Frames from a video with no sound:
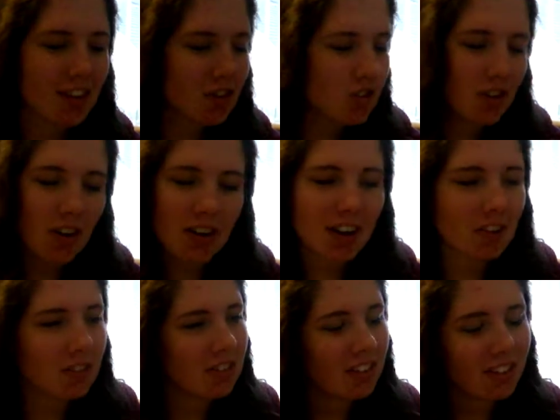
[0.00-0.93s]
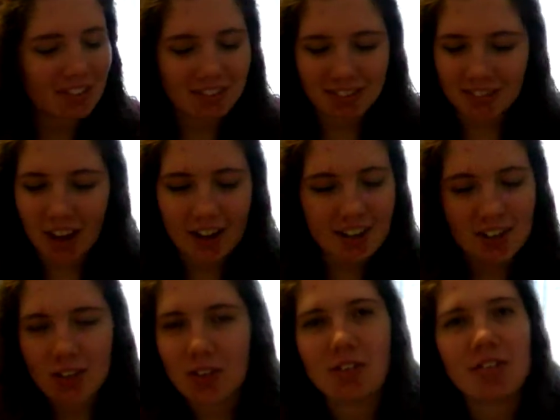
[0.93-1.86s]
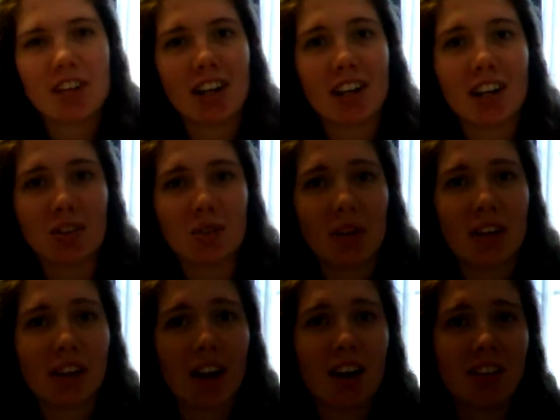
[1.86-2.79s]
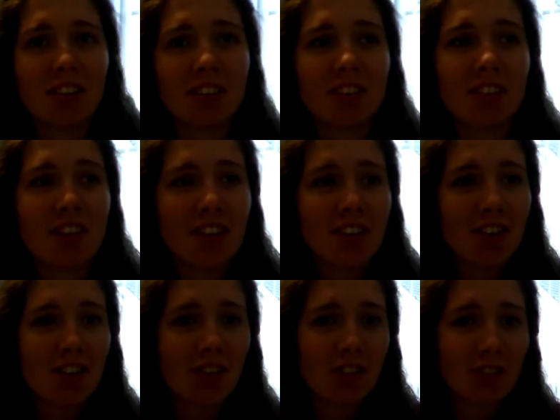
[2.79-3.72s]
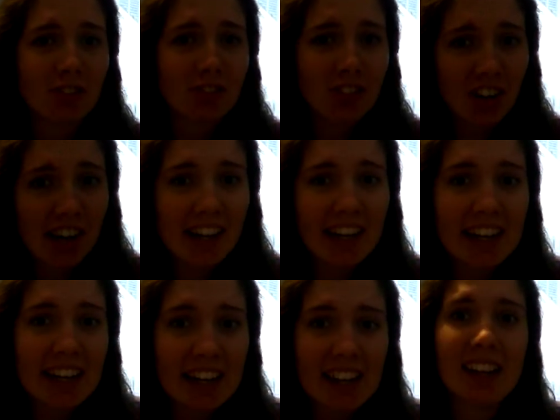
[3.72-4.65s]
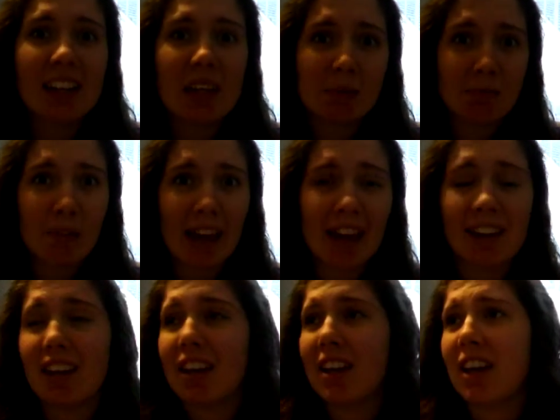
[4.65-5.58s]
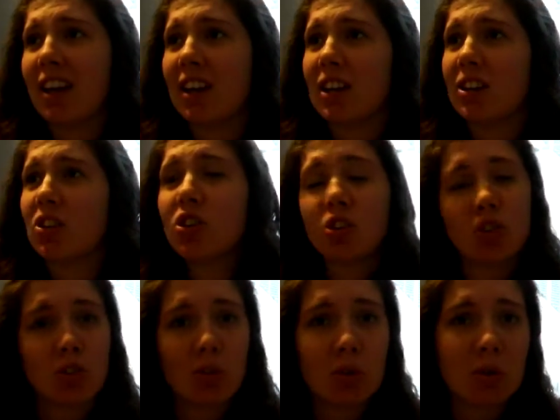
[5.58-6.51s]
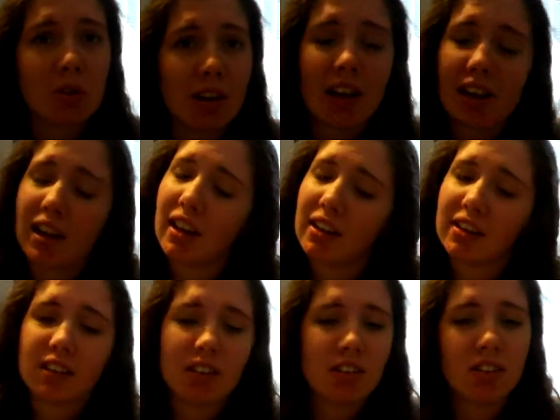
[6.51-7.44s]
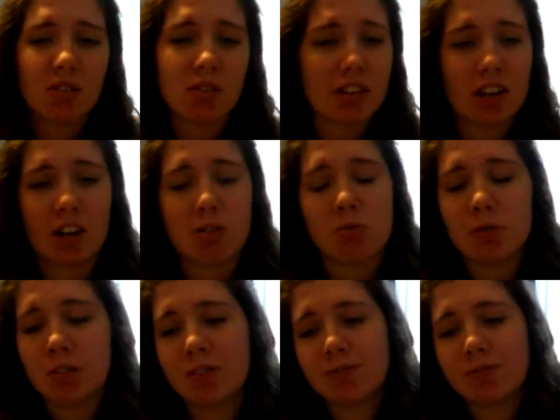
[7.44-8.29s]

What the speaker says: sorry I didn't do a video last week. I was really ill in bed and I couldn't talk oh, it was terrible.